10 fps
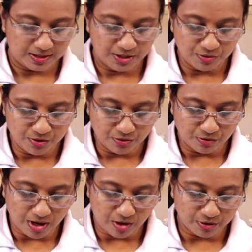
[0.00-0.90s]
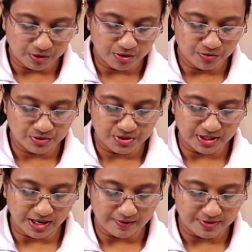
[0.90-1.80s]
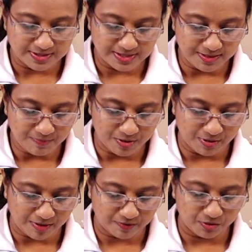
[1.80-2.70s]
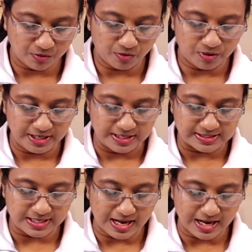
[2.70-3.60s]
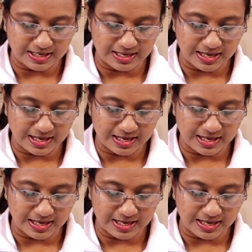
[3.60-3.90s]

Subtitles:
You know how to use the cover slip. You have to hold it slant